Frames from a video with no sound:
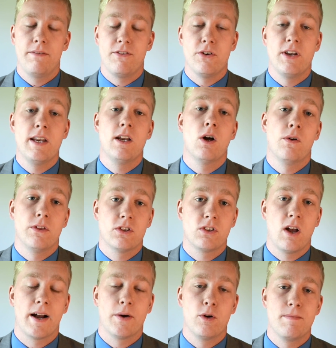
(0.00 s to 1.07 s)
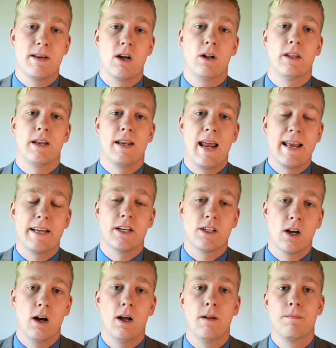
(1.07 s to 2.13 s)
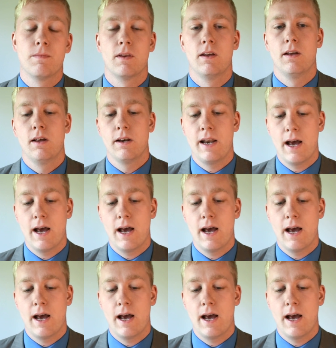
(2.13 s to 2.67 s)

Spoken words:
If you didn't own the stock, it would be called a naked call.